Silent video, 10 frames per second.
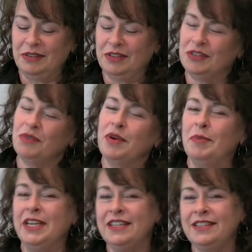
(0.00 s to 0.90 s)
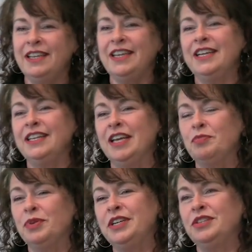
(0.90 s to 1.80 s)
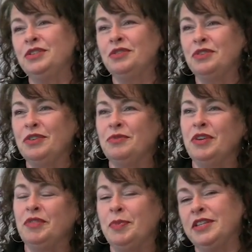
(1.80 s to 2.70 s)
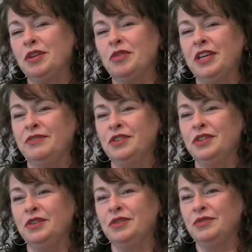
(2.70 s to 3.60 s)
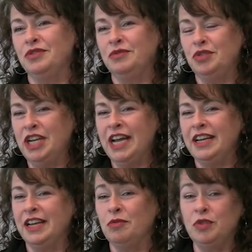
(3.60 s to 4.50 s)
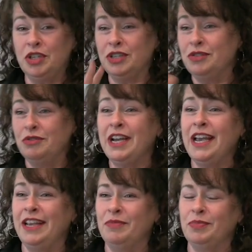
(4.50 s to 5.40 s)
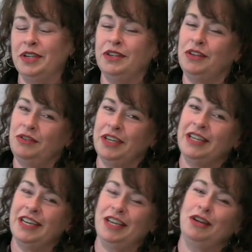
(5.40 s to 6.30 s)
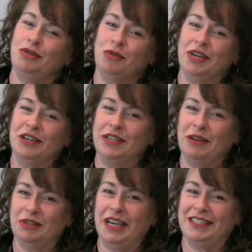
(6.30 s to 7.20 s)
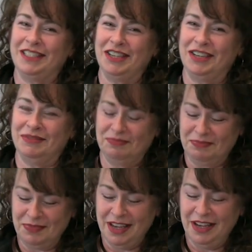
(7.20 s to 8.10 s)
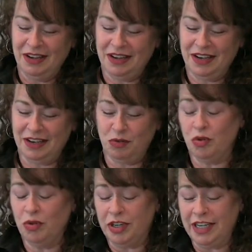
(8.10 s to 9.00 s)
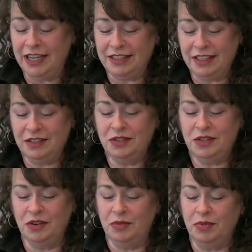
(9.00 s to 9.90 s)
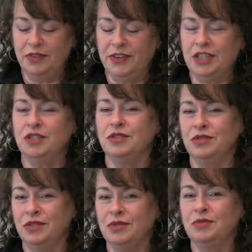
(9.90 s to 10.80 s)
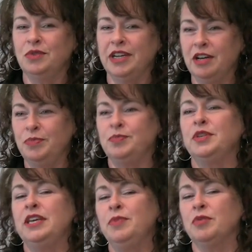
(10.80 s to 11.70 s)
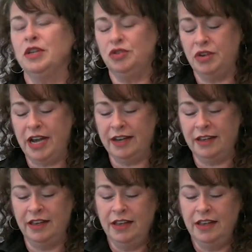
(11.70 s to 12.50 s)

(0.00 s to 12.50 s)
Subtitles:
start reminiscing, and then pretty soon we've spent the whole afternoon chatting, which is great, but you didn't get any sorting or downsizing done or organizing. So professionals will help keep you on track.